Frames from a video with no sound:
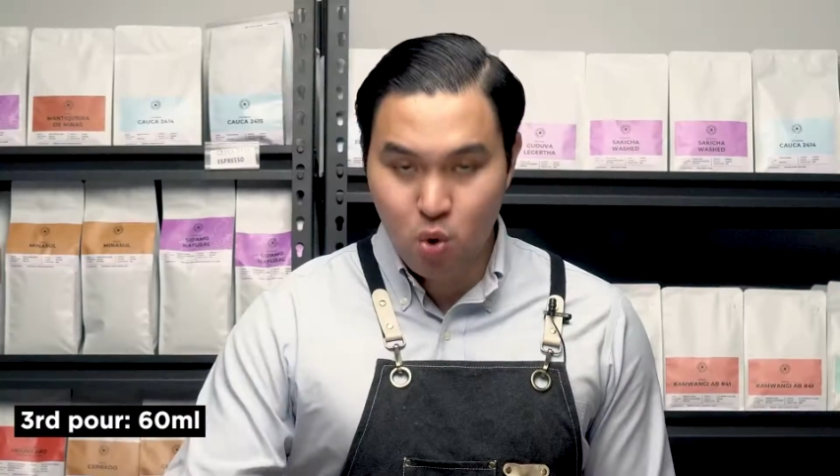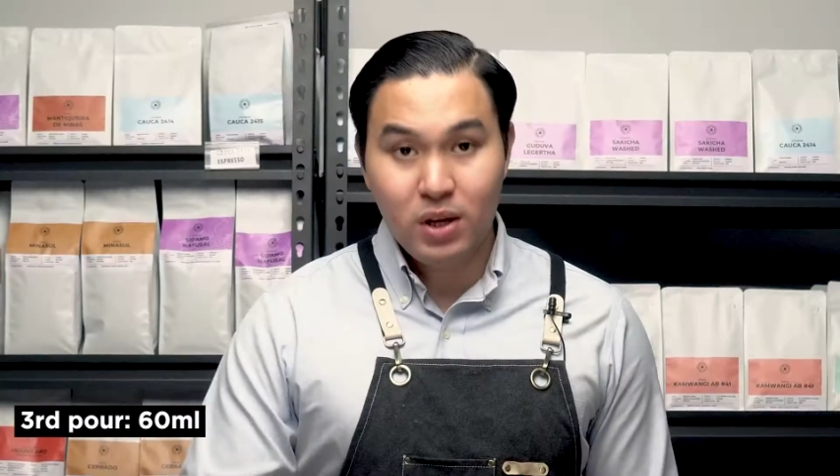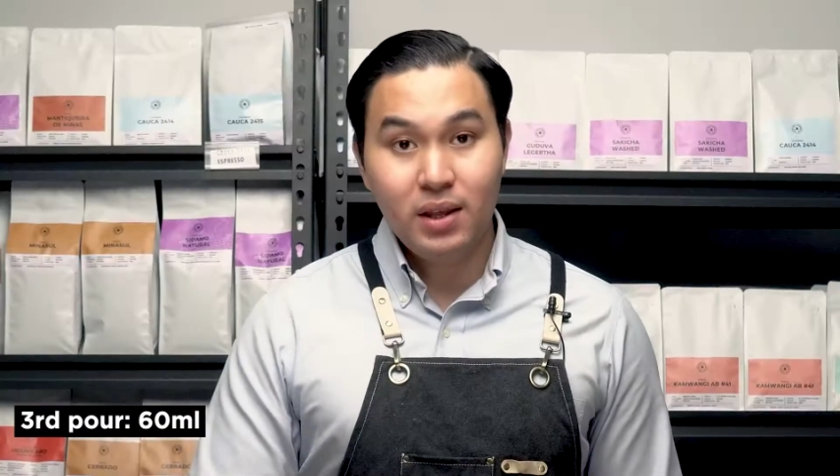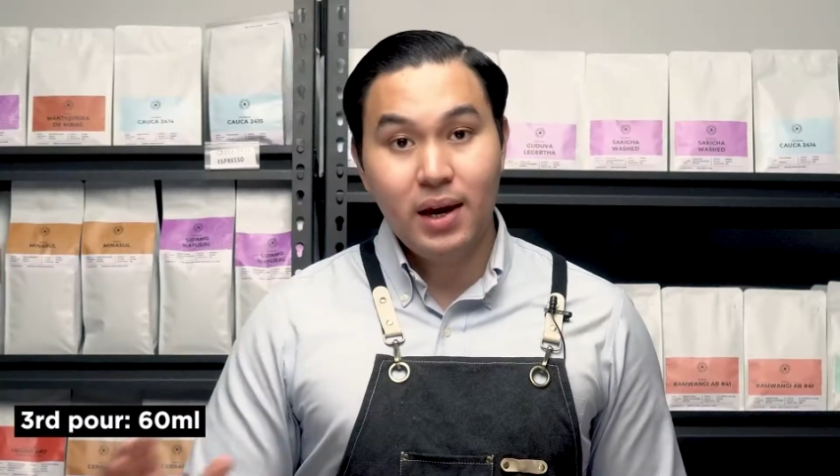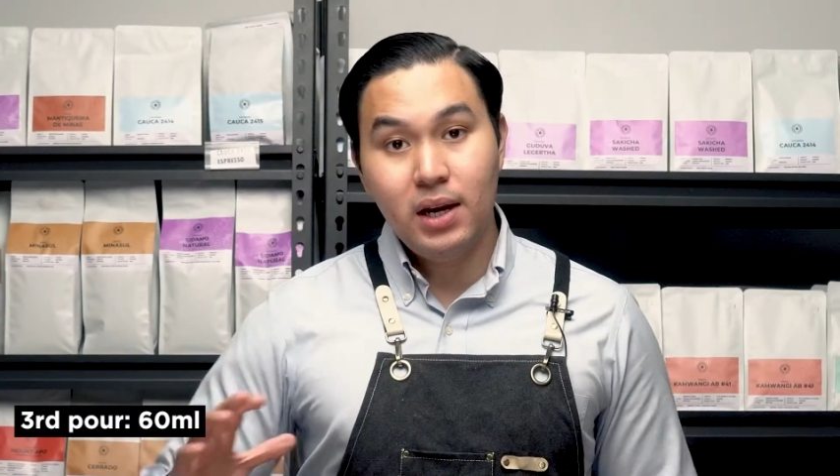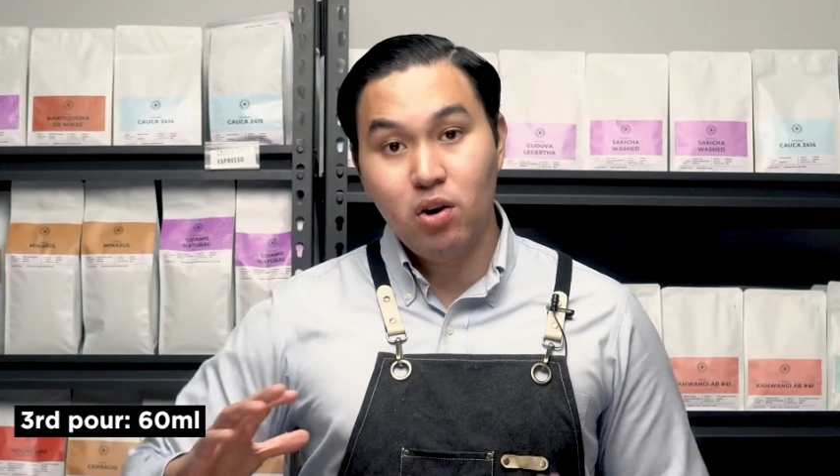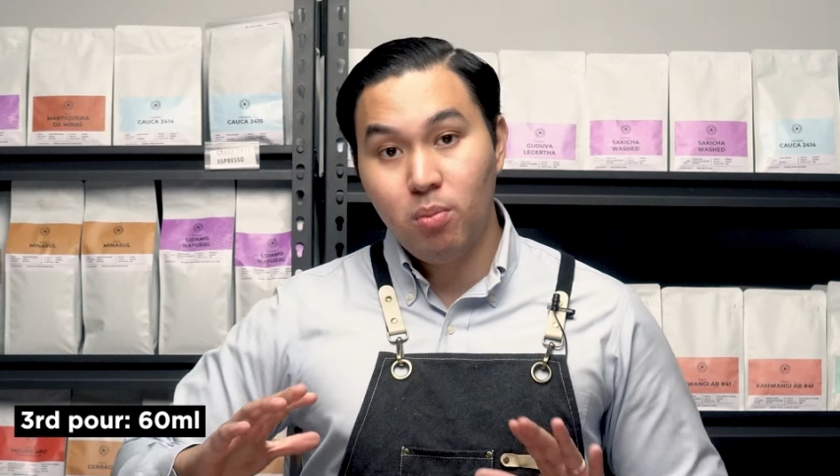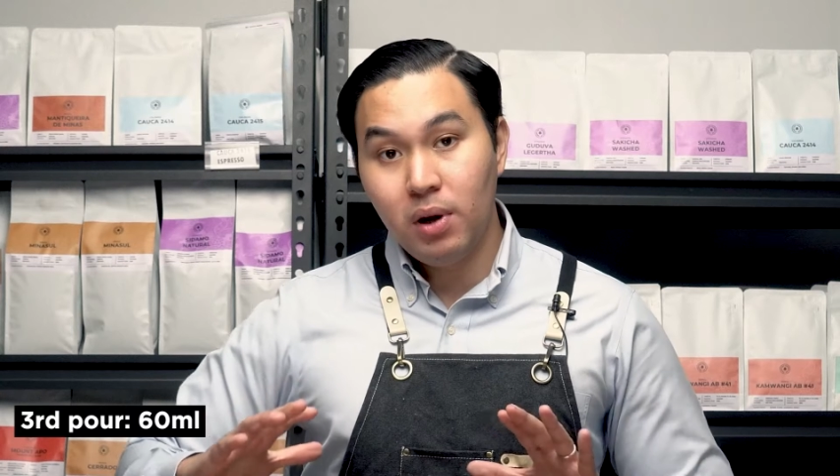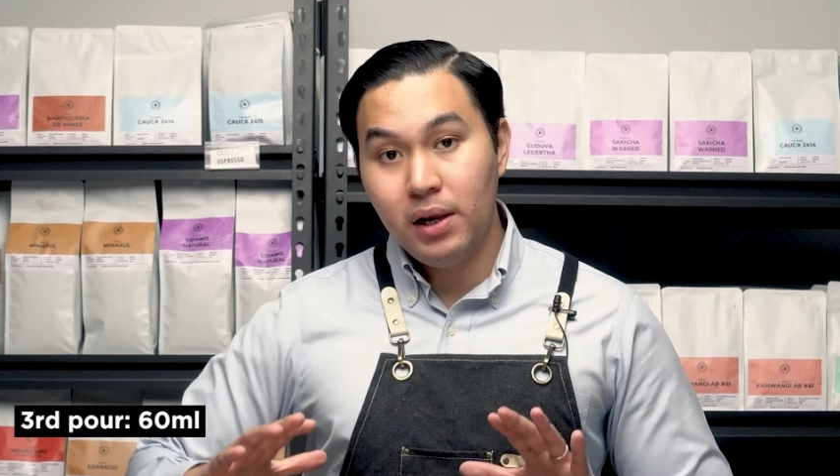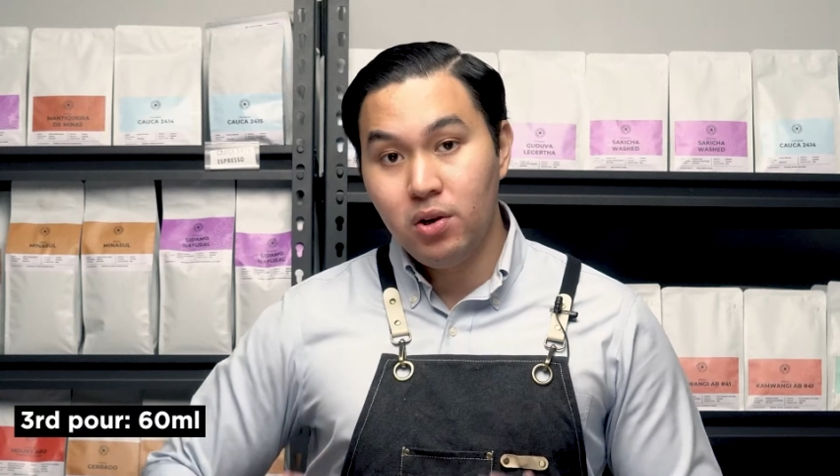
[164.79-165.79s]
So what I
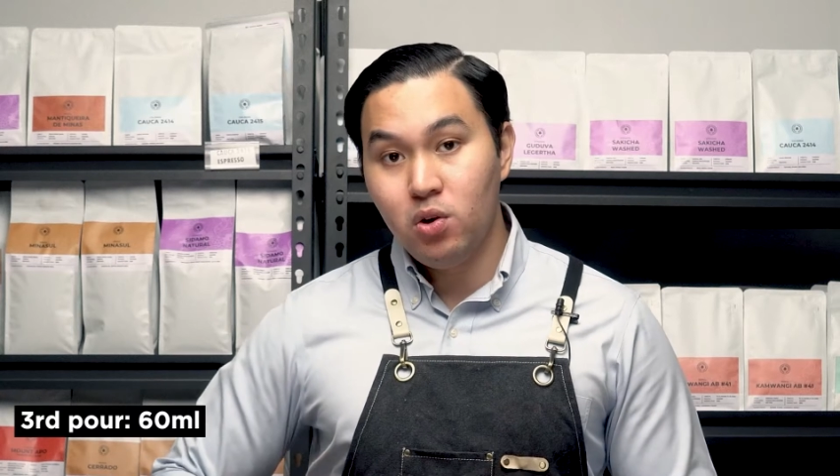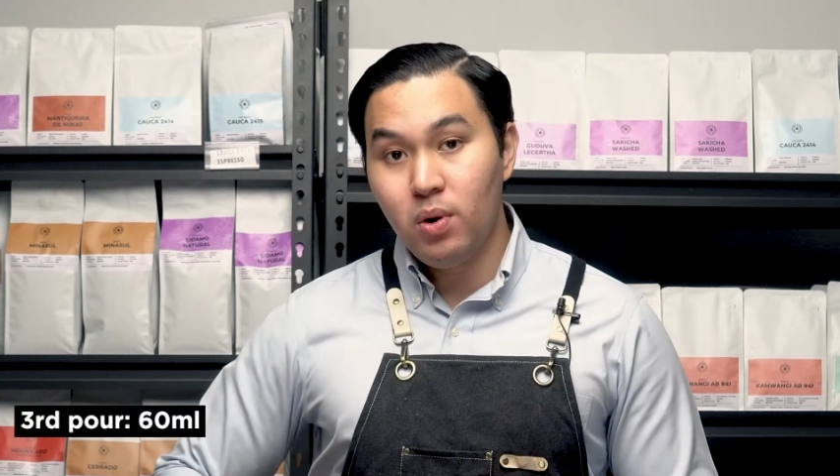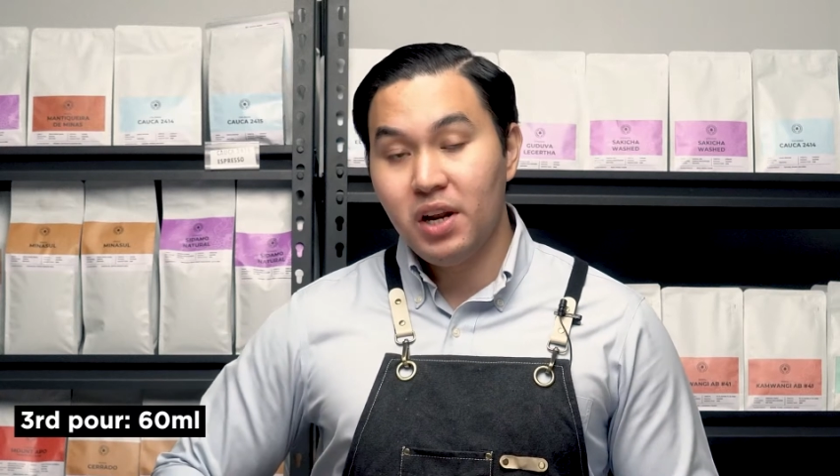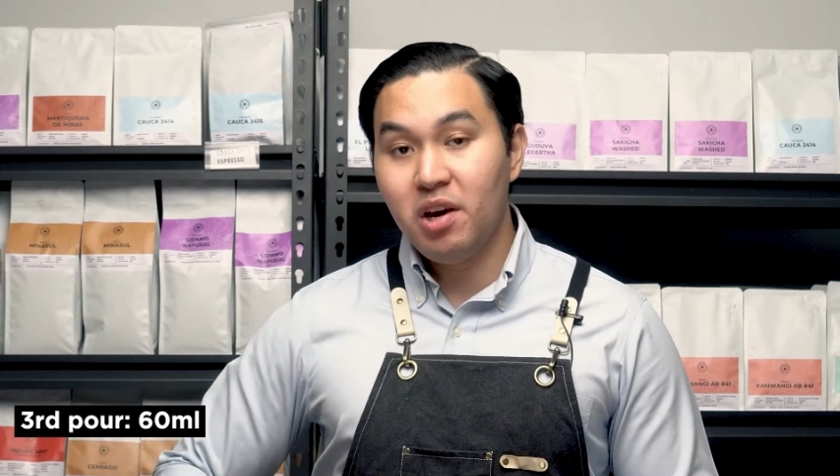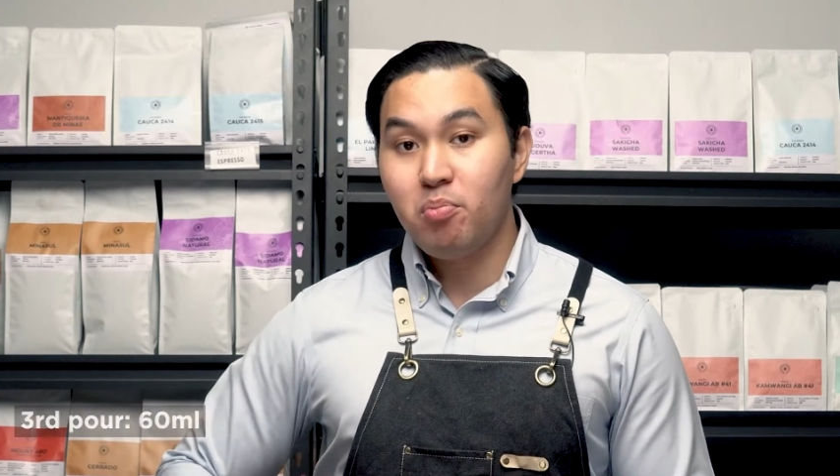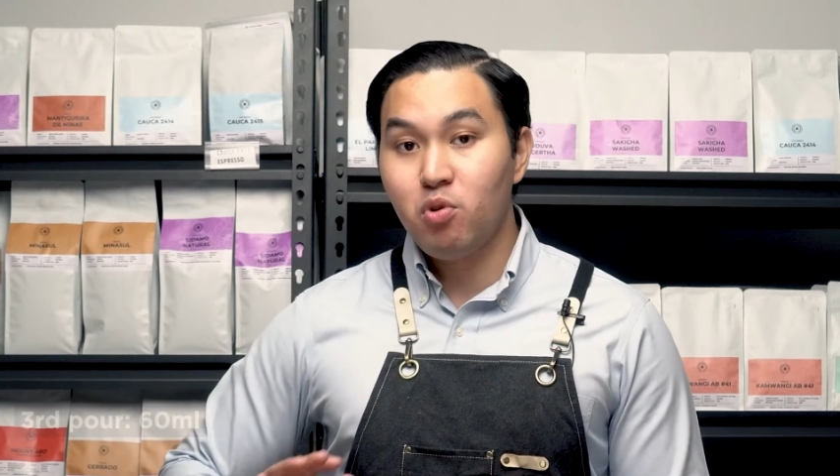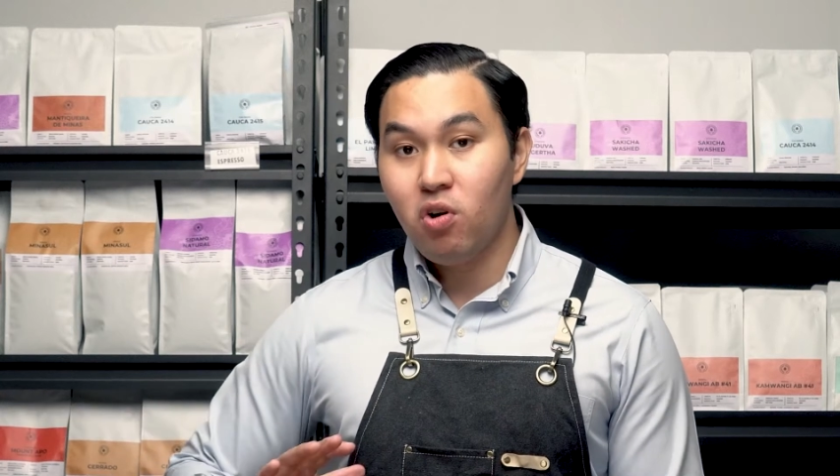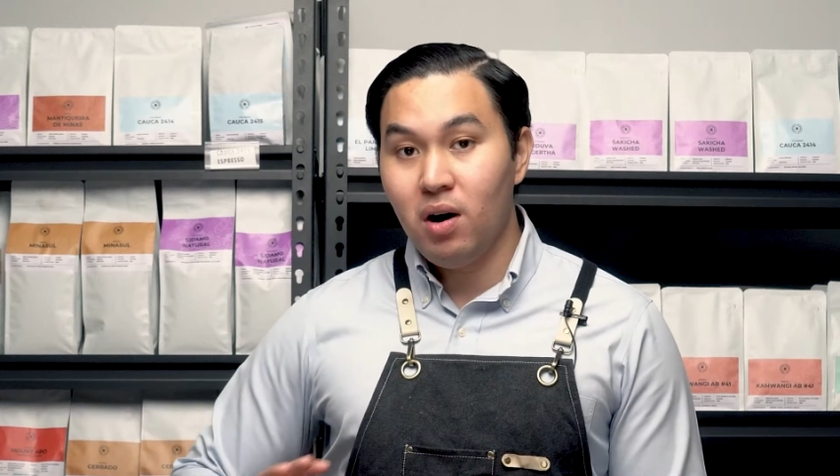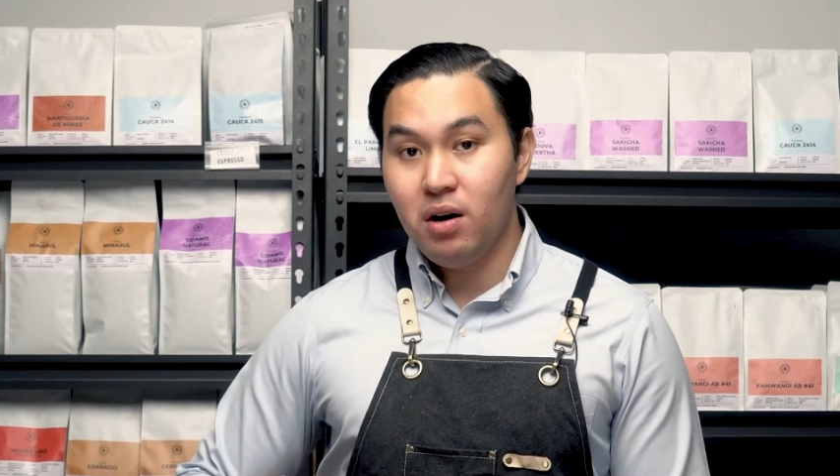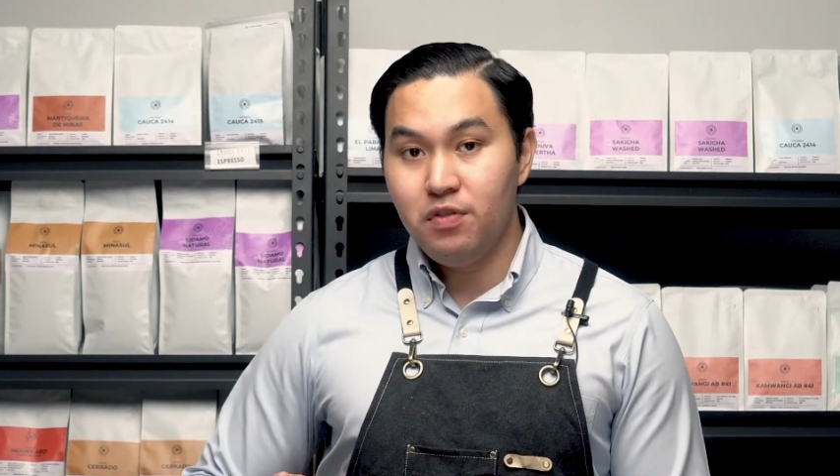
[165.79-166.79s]
normally do when I brew
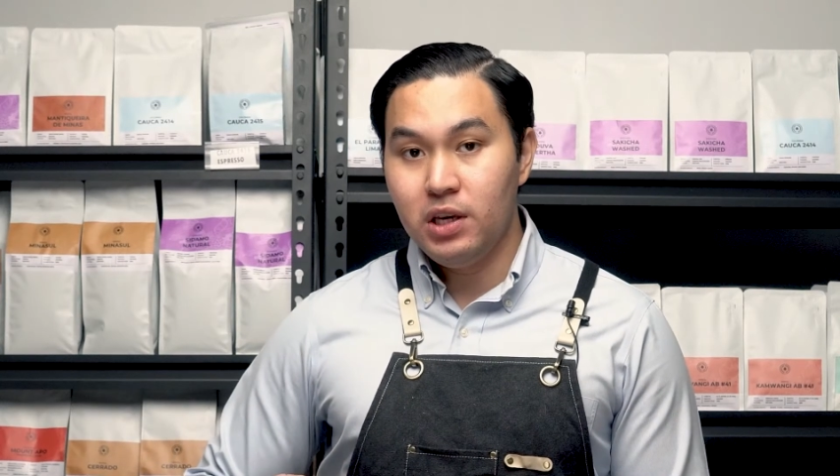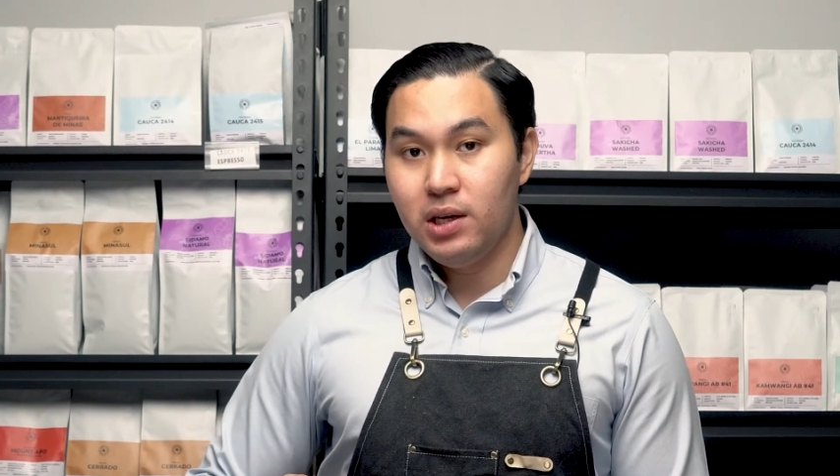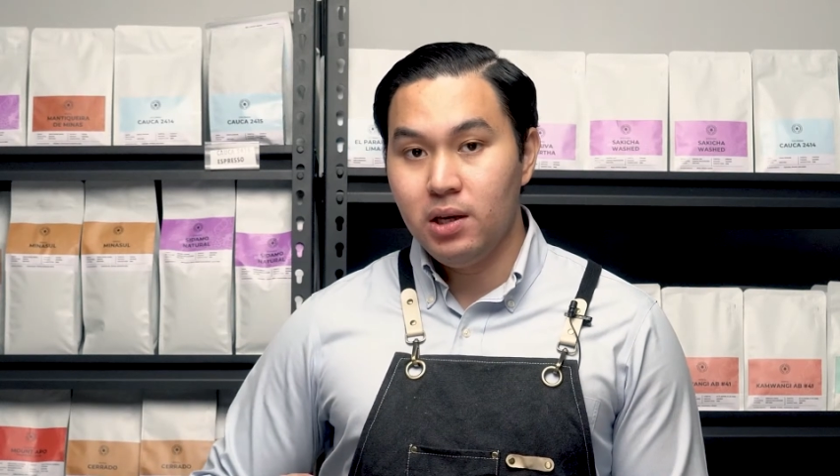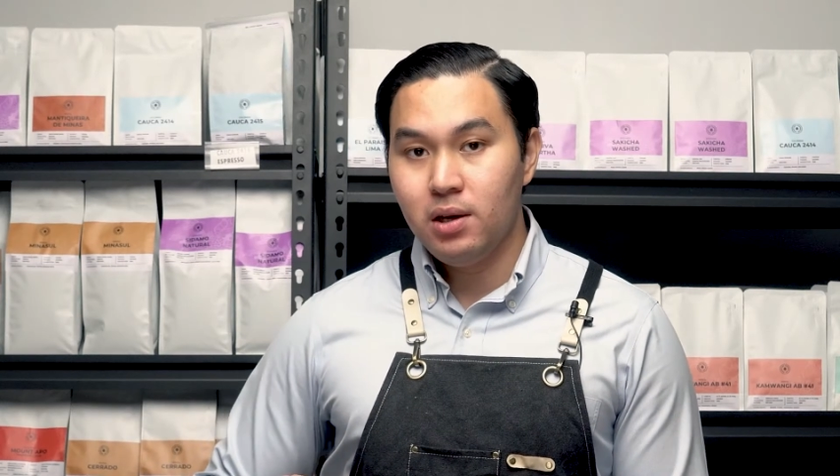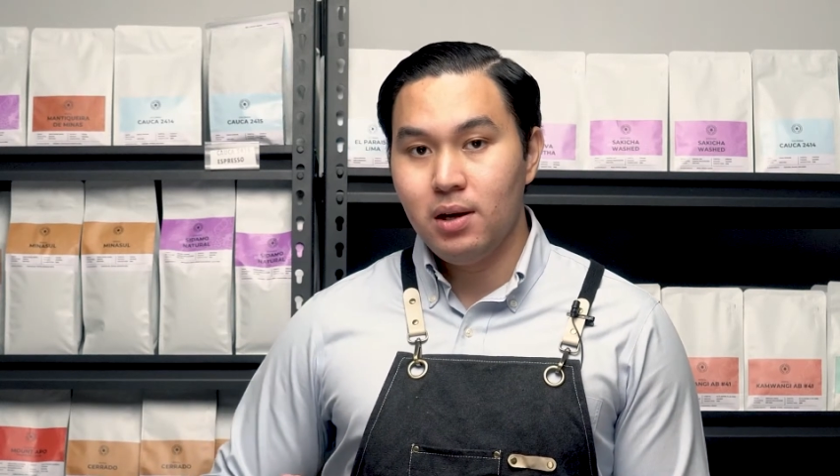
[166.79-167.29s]
coffee,